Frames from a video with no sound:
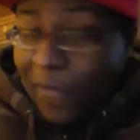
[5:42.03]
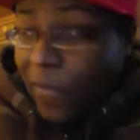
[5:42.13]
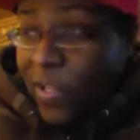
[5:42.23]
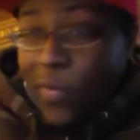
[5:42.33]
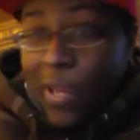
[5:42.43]

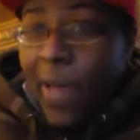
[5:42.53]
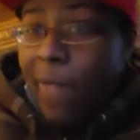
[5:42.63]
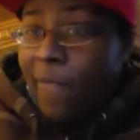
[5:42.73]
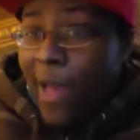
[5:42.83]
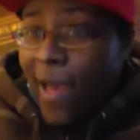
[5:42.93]
for you to
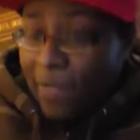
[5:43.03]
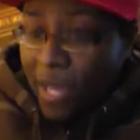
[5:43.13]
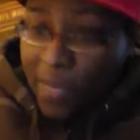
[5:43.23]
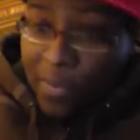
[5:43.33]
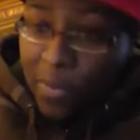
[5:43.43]
help five
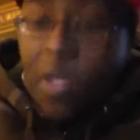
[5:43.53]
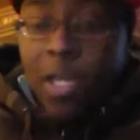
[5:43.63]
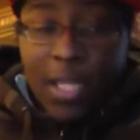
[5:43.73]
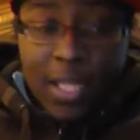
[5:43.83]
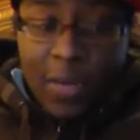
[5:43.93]
people,
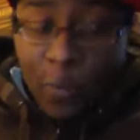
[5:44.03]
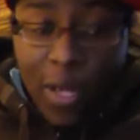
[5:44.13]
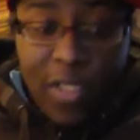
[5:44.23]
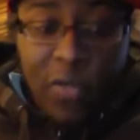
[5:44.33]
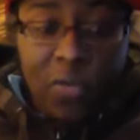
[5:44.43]
and then
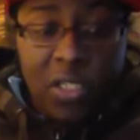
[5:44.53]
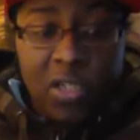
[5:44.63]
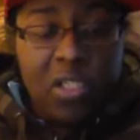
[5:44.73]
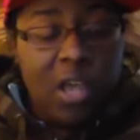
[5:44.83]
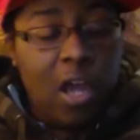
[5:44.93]
one dude is in
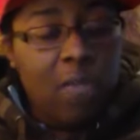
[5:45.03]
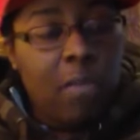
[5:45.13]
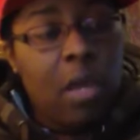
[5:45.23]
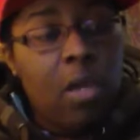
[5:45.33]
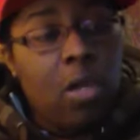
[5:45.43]
there talking
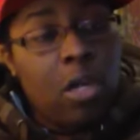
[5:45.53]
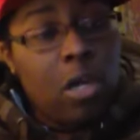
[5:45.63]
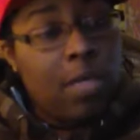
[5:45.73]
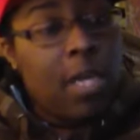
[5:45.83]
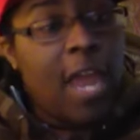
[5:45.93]
about
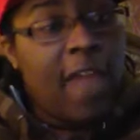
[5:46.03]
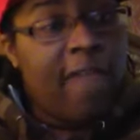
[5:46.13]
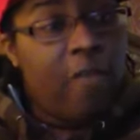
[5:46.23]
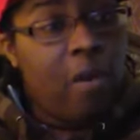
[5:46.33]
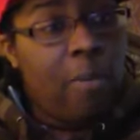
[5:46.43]
um he had
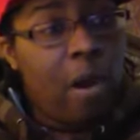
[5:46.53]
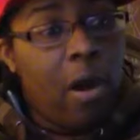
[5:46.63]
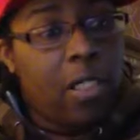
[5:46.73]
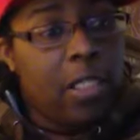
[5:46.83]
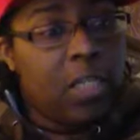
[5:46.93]
four
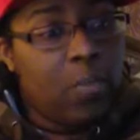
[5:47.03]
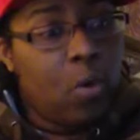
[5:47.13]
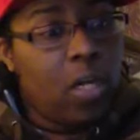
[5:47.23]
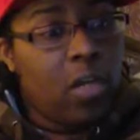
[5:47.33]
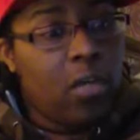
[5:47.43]
bars this
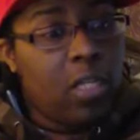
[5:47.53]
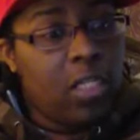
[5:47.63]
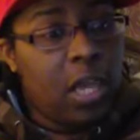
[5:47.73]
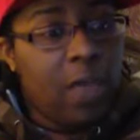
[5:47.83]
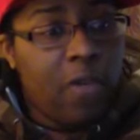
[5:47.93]
morning on his
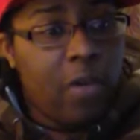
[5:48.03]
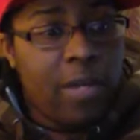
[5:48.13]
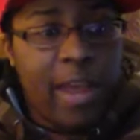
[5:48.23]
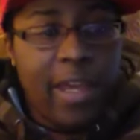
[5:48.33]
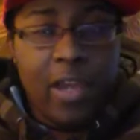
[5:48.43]
cell phone, and
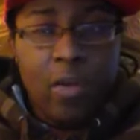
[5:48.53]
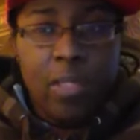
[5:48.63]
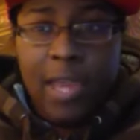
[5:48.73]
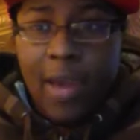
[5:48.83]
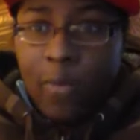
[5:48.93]
now he
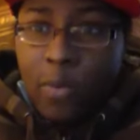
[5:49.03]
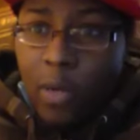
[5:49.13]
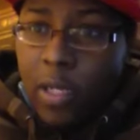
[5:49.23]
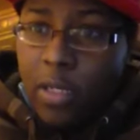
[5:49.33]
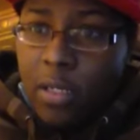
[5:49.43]
only got
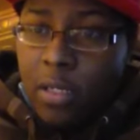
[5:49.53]
one